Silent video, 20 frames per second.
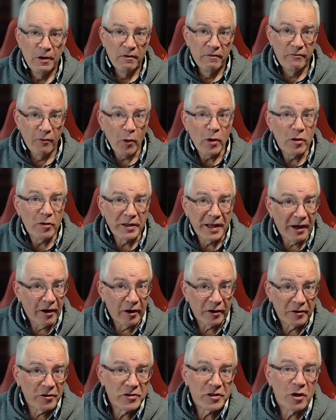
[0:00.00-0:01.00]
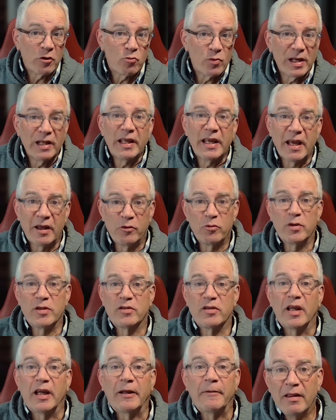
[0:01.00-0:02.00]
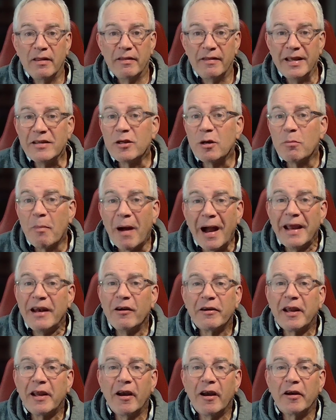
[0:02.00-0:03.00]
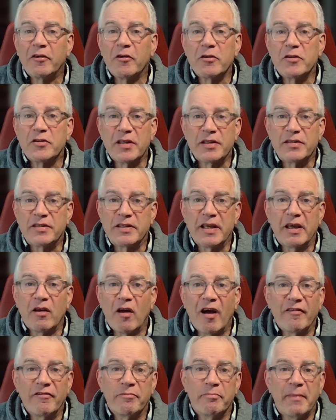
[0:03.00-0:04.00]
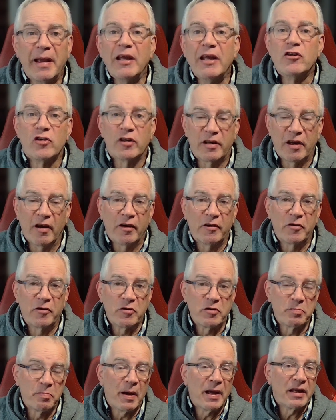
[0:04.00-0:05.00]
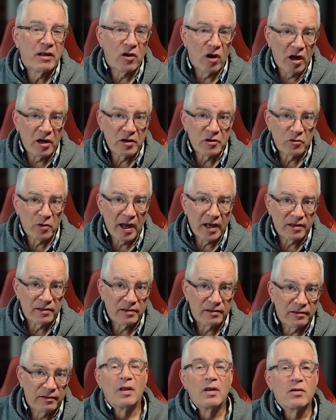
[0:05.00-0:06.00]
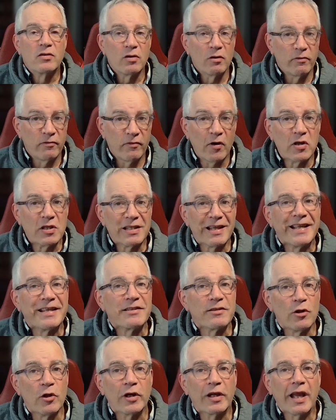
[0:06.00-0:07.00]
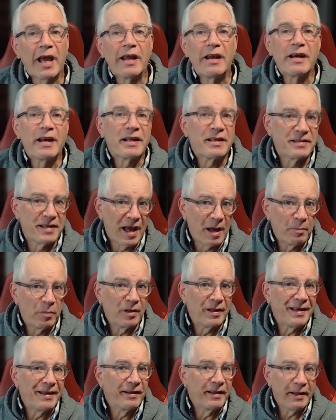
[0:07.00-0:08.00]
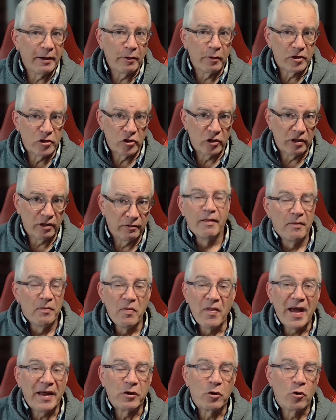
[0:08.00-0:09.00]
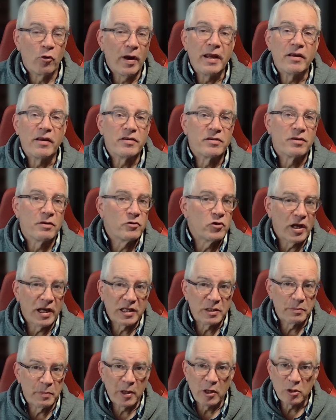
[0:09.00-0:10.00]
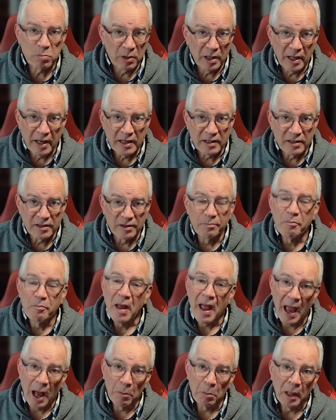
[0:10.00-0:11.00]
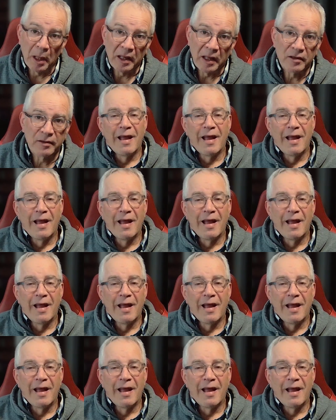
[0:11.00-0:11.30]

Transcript: Foil characters are really interesting. These are minor characters that set off major characters by contrast. So first, let's look at an example in literature. That greatest of Shakespeare's plays, Hamlet.